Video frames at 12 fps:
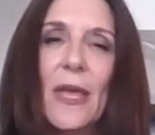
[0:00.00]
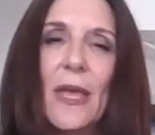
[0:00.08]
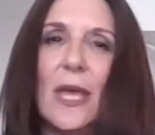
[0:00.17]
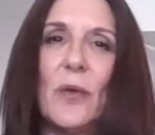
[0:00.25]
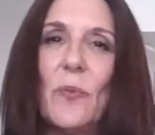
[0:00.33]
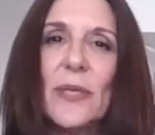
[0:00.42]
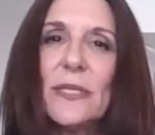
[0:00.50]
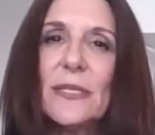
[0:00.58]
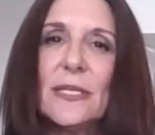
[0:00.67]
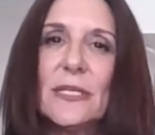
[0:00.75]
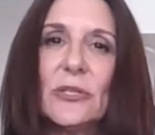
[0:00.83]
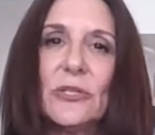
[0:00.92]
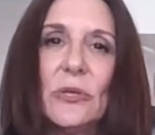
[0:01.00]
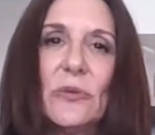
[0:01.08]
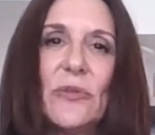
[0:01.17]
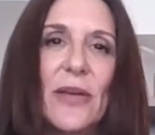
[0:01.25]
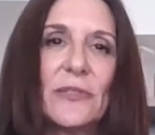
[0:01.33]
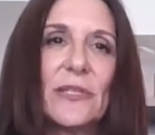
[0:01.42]
It wasn't until
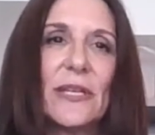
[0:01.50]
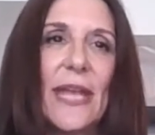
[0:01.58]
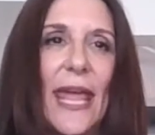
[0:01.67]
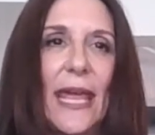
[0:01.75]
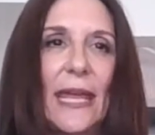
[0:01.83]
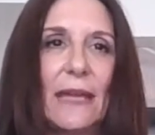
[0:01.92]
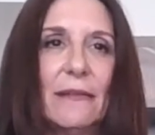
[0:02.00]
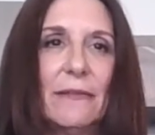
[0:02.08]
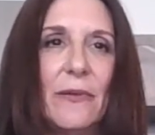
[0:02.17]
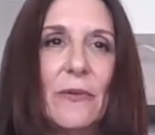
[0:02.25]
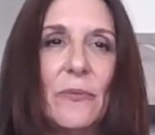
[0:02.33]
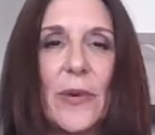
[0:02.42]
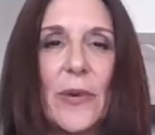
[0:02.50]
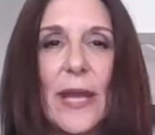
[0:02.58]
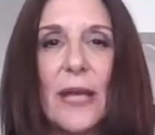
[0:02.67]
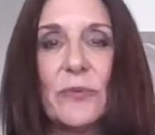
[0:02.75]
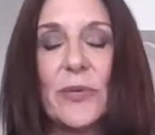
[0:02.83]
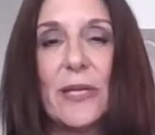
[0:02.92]
2008 when I
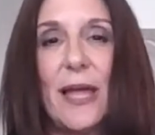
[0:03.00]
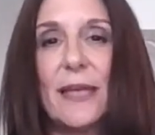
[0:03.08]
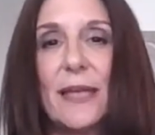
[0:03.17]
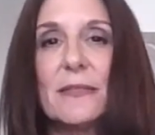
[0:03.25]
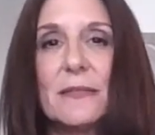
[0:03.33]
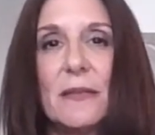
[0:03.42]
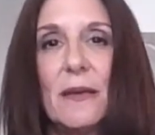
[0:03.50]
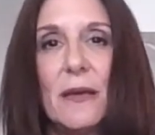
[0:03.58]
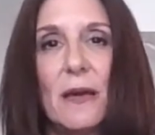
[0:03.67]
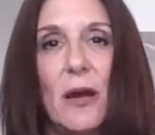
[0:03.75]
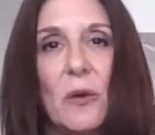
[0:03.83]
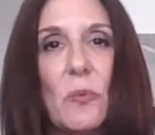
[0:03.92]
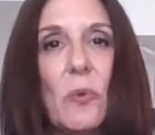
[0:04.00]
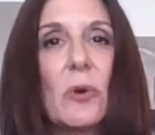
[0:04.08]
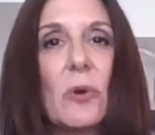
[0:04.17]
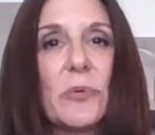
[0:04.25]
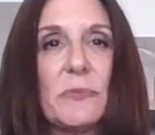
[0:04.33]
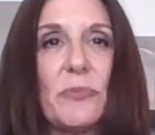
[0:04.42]
realized a war
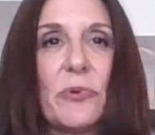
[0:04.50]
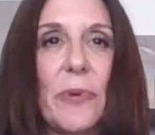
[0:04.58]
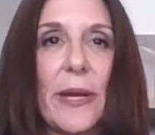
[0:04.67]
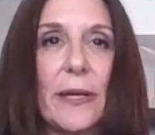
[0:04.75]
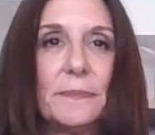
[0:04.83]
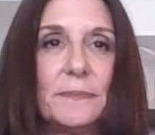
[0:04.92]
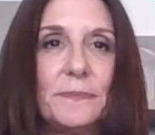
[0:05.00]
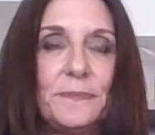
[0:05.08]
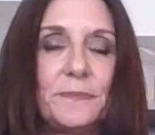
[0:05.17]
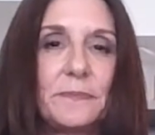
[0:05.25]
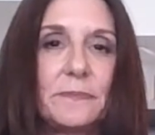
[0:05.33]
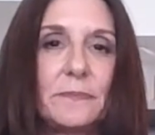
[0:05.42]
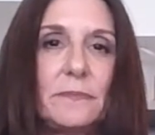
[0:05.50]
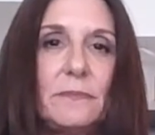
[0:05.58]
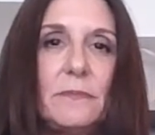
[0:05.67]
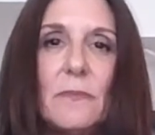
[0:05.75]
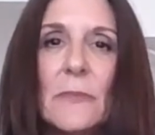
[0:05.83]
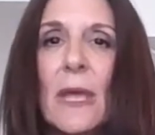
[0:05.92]
was brewing.
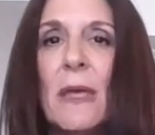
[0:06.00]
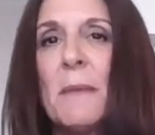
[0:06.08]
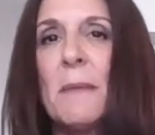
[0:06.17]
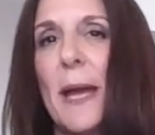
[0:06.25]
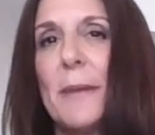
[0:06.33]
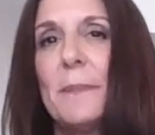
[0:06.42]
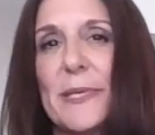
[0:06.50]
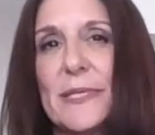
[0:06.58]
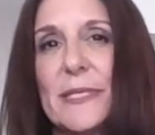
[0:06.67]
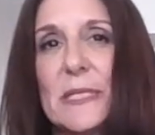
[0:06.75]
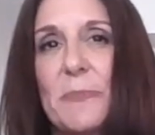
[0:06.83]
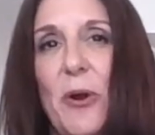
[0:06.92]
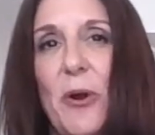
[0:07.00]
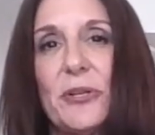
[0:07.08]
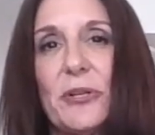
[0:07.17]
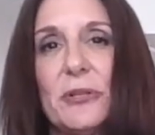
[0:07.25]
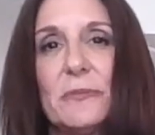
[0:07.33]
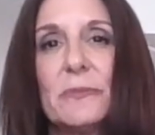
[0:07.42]
My business
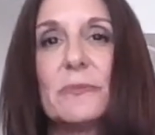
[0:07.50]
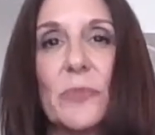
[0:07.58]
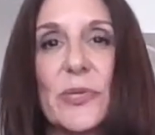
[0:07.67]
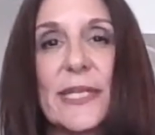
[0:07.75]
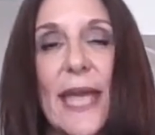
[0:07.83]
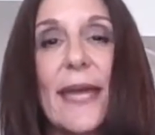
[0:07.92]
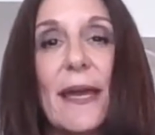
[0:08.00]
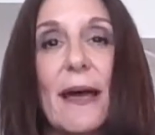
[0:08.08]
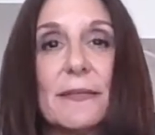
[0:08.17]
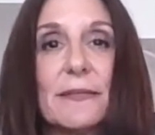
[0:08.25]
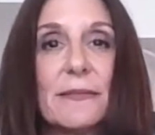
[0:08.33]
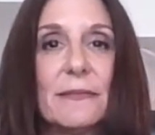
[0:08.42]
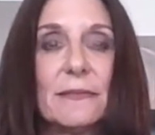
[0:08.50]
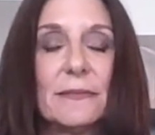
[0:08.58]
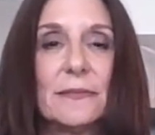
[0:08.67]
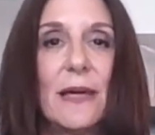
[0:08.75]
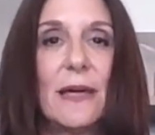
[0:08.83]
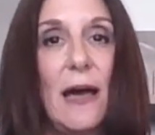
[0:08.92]
partner was chaos.
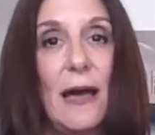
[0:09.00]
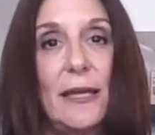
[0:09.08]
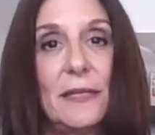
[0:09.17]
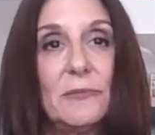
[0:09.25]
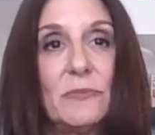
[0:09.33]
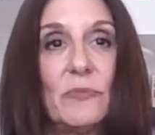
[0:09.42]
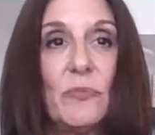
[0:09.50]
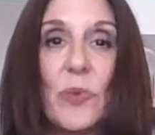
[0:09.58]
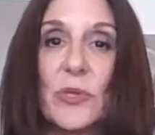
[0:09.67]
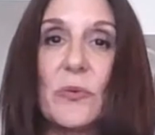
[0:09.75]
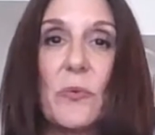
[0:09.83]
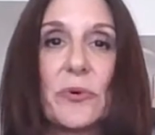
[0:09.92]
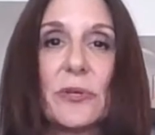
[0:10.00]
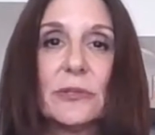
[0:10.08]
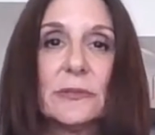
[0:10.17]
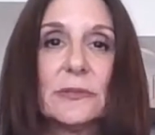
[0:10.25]
I was order.